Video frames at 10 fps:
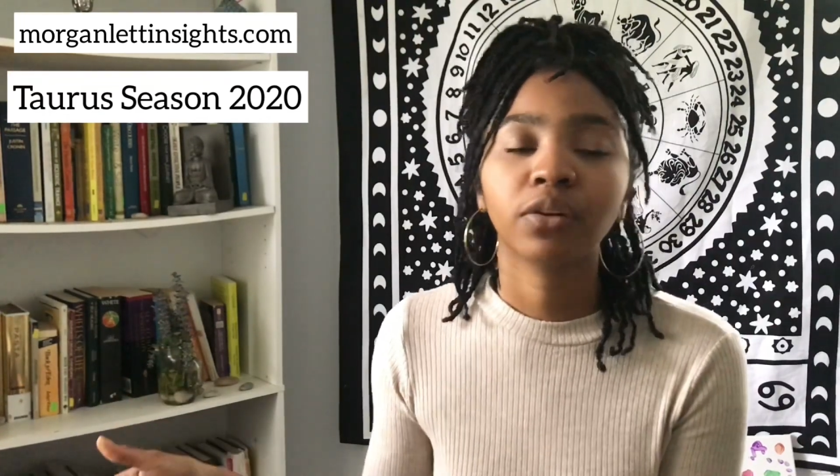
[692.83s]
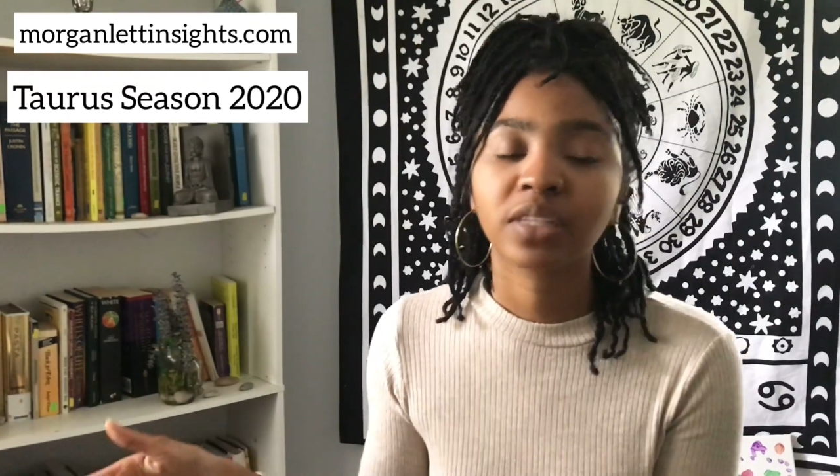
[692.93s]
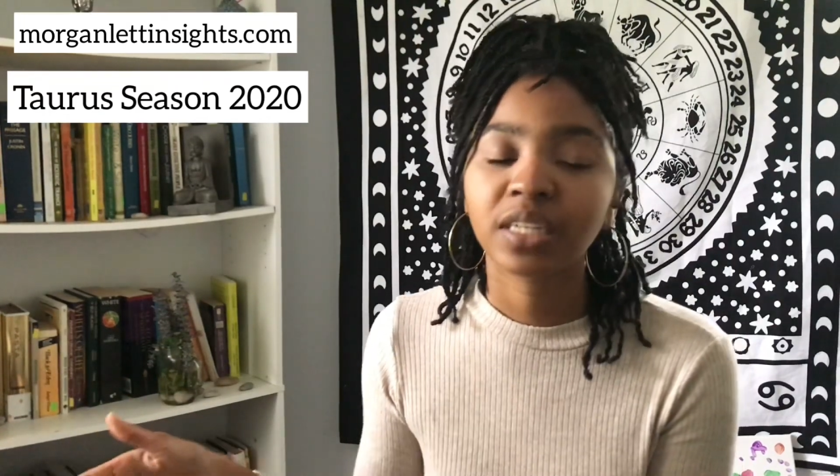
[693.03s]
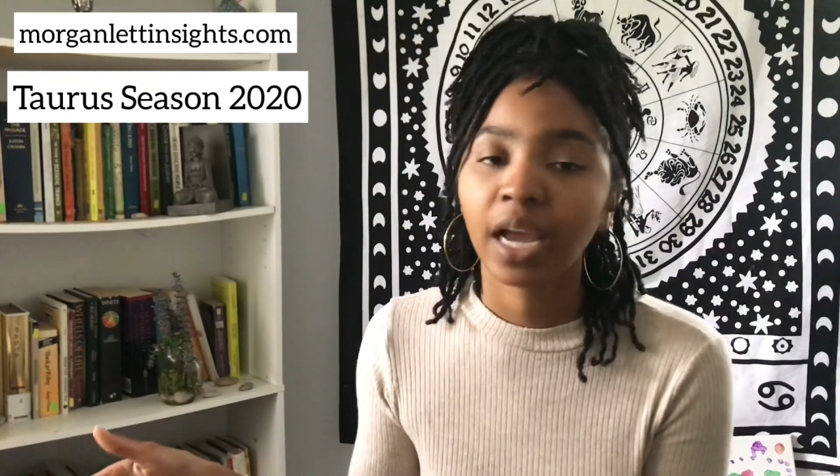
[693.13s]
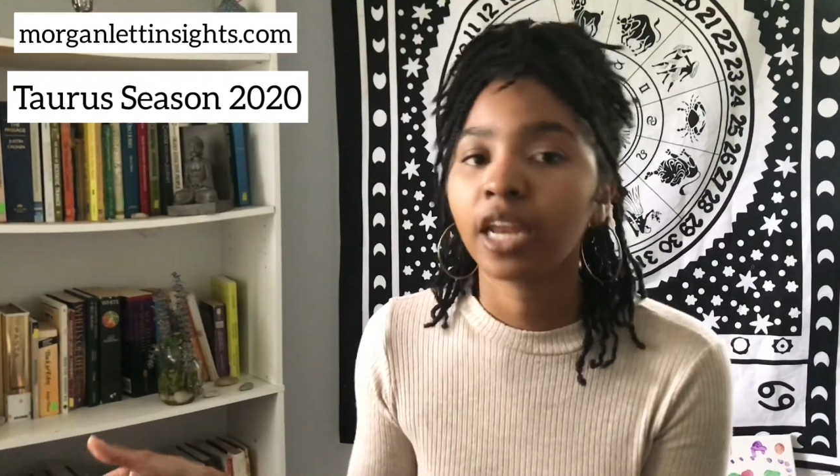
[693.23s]

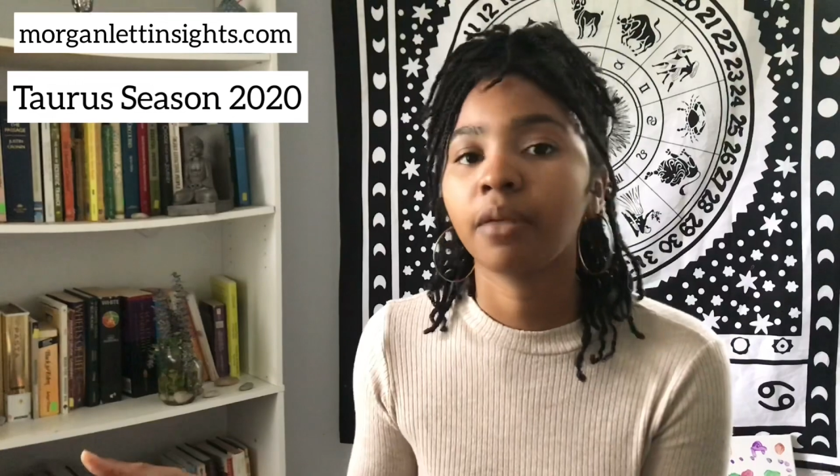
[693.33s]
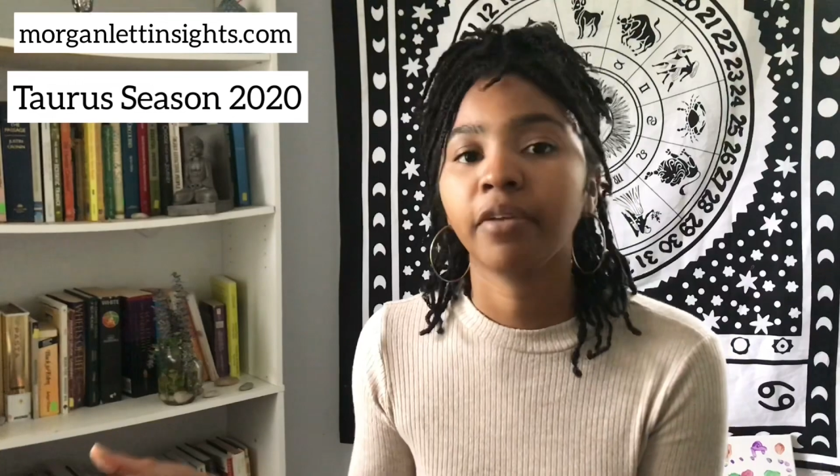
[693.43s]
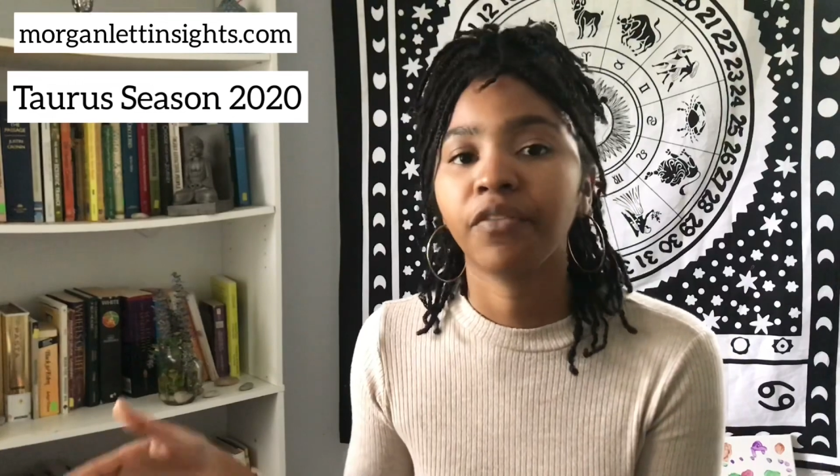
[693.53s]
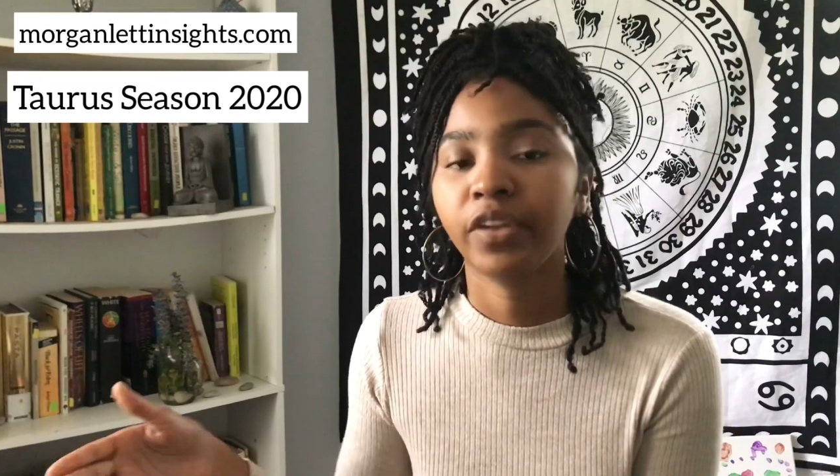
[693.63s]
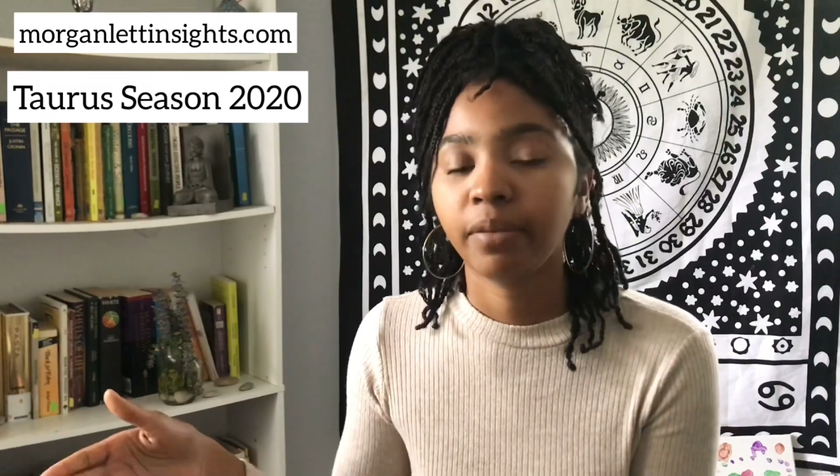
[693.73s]
does not end up
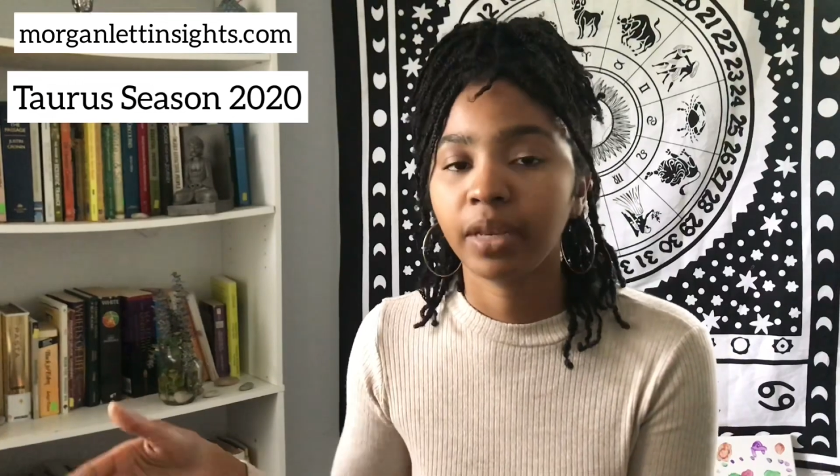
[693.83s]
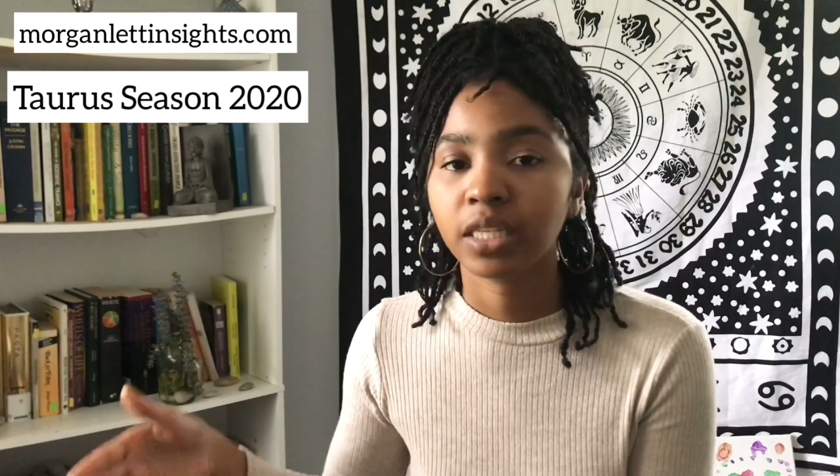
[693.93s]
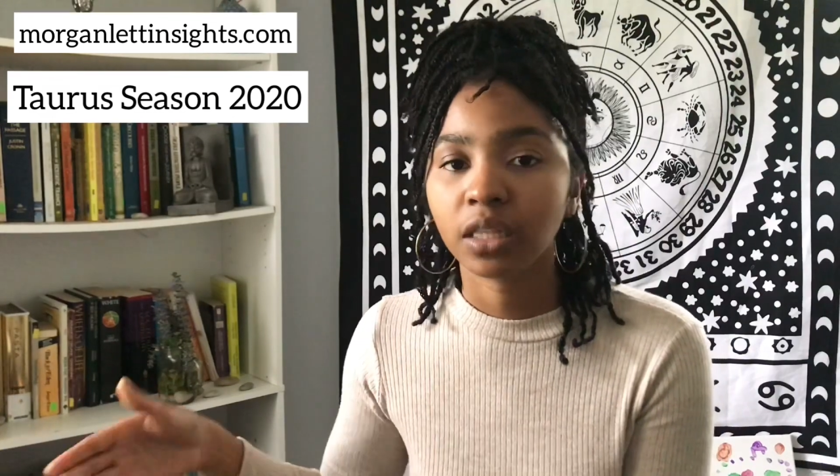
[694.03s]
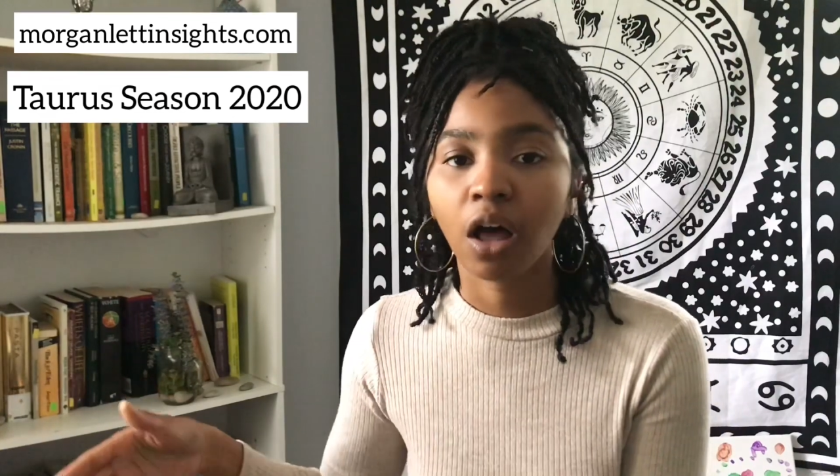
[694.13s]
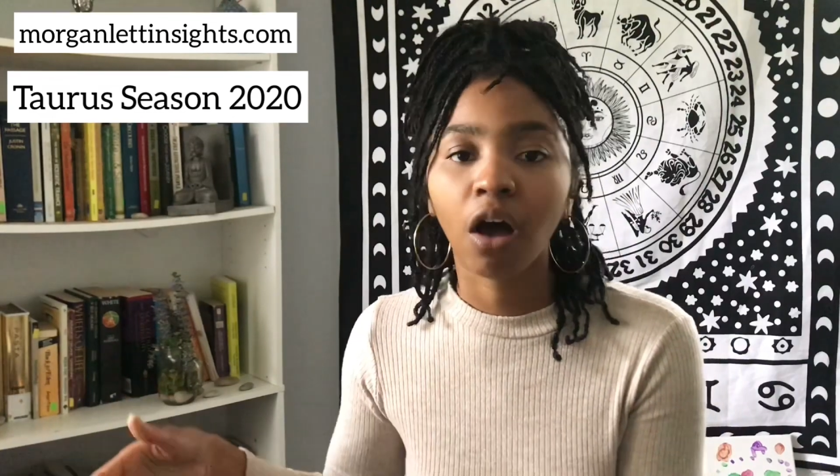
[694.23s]
being 50
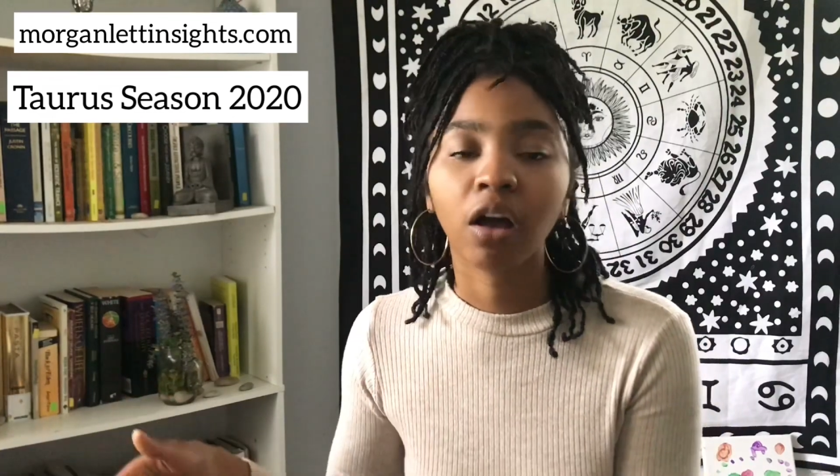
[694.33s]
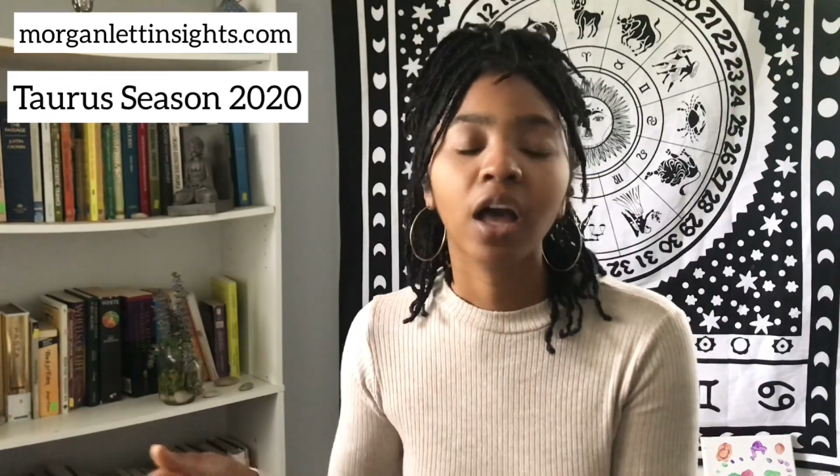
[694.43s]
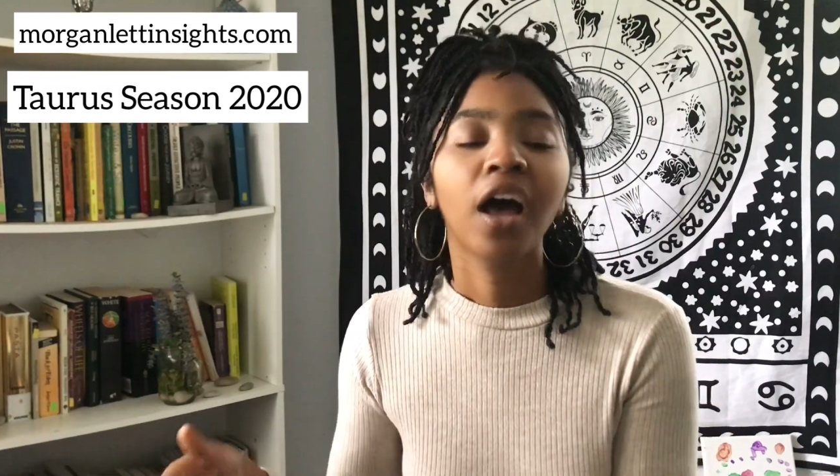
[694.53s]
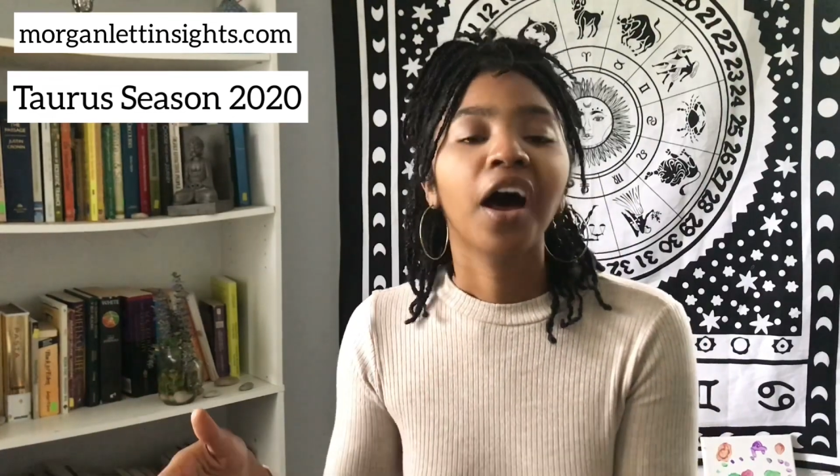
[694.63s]
minutes long.